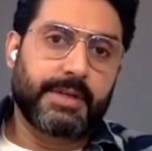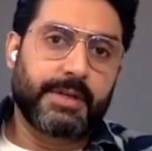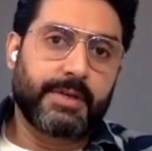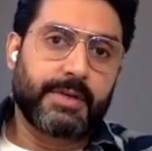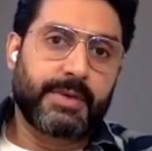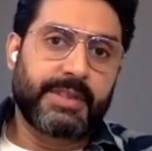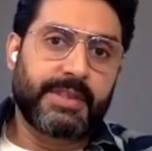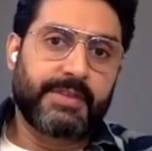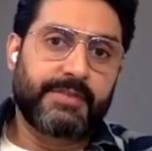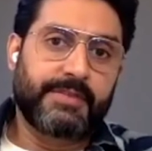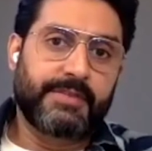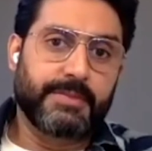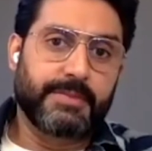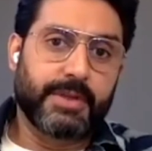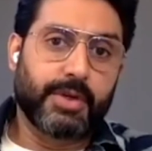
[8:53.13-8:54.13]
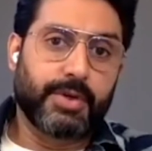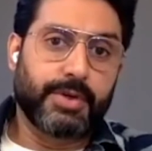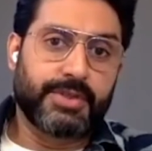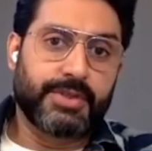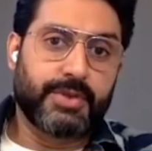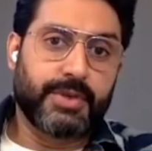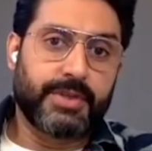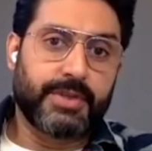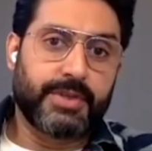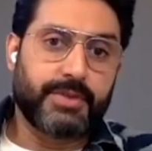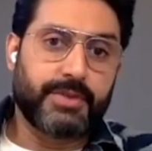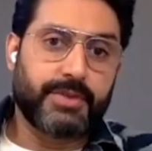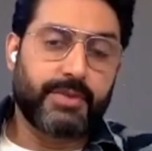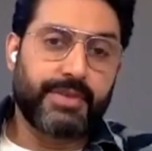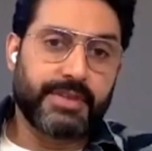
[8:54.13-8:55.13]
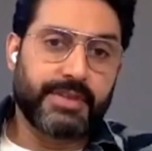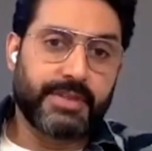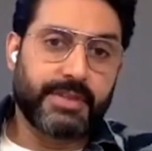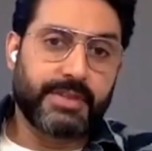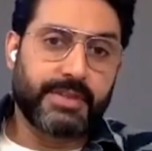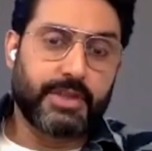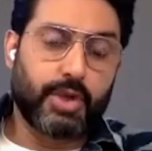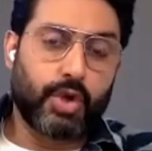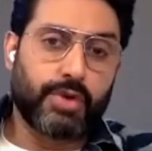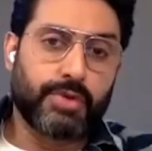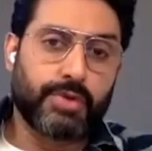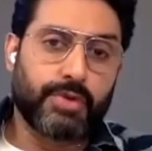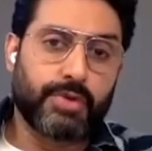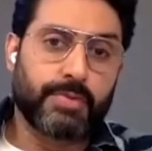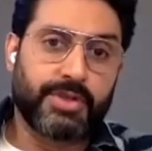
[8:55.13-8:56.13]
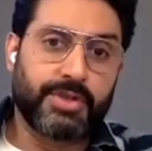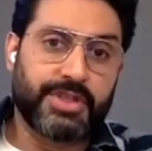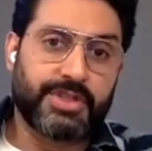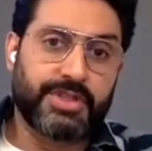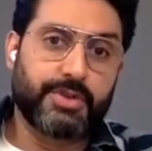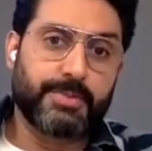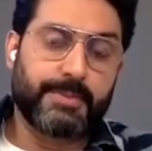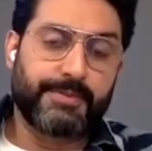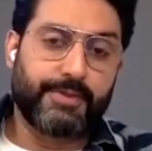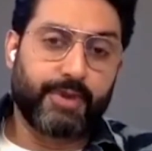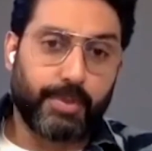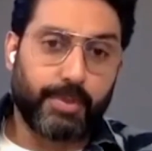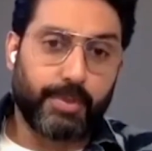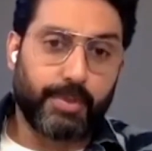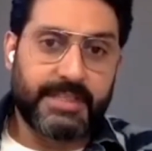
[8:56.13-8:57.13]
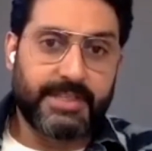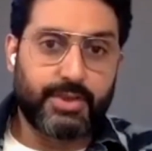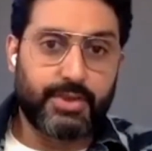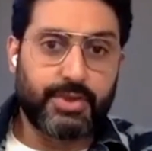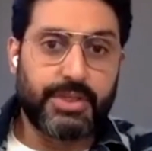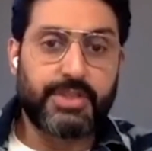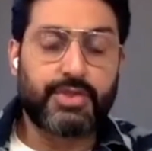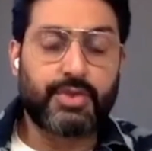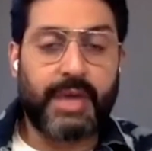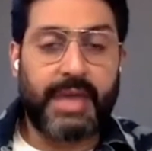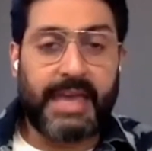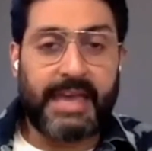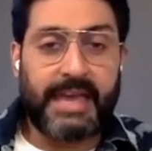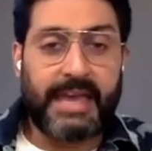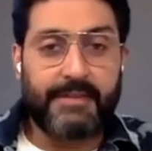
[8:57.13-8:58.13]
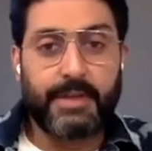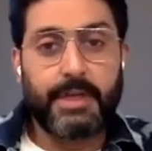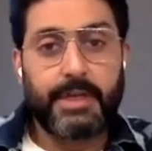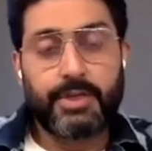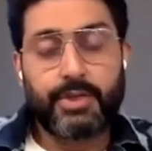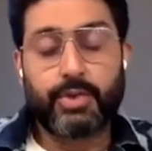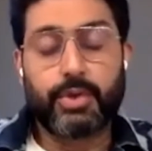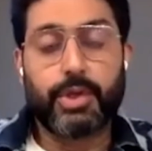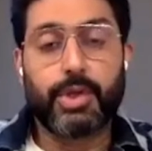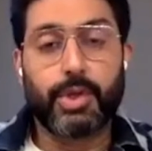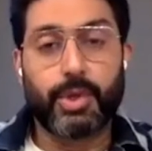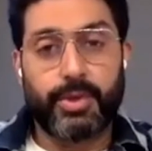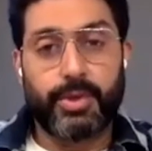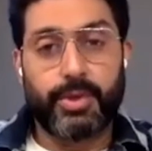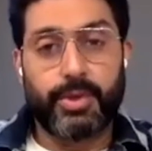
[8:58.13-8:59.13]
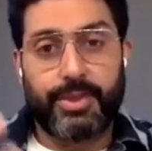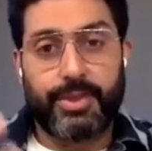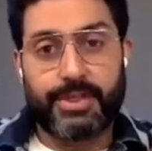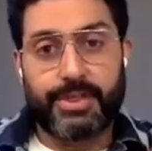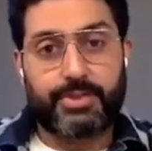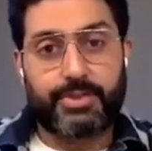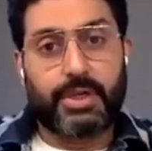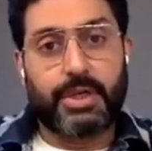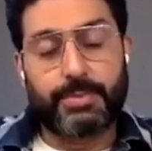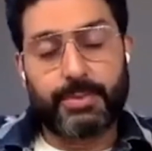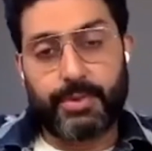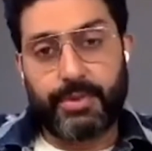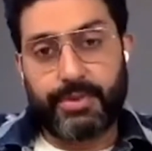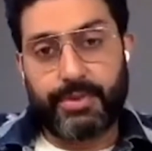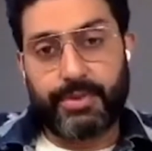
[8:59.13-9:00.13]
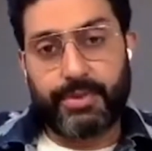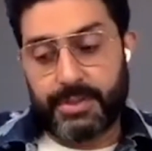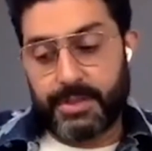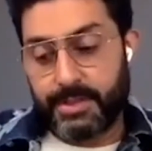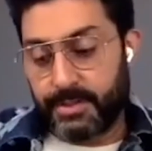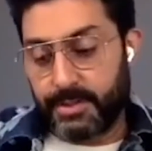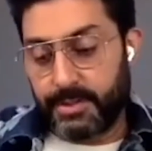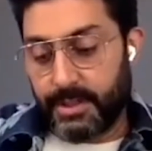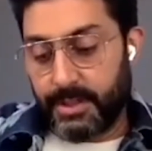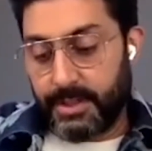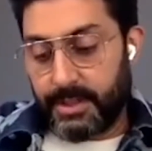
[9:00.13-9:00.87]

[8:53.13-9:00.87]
when their films are going straight to the theater. There's a lot more than just your performance that you need to have to lure the audience to come to the theater.